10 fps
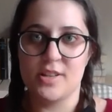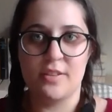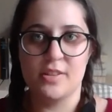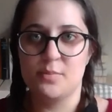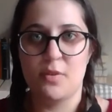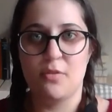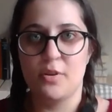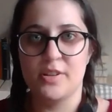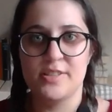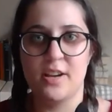others before
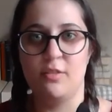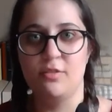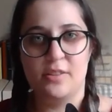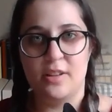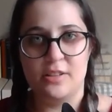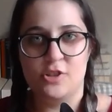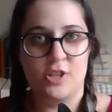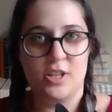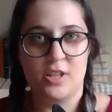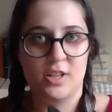herself and
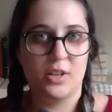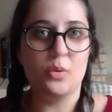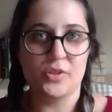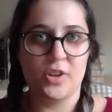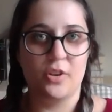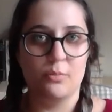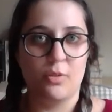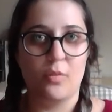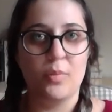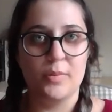she ignores her own
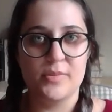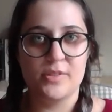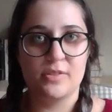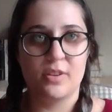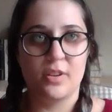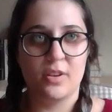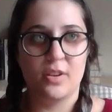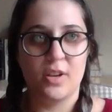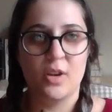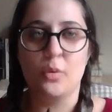problems
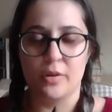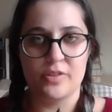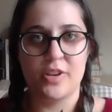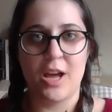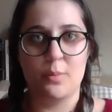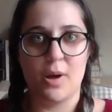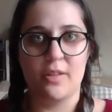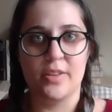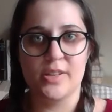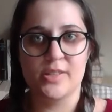in order to help
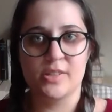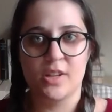others.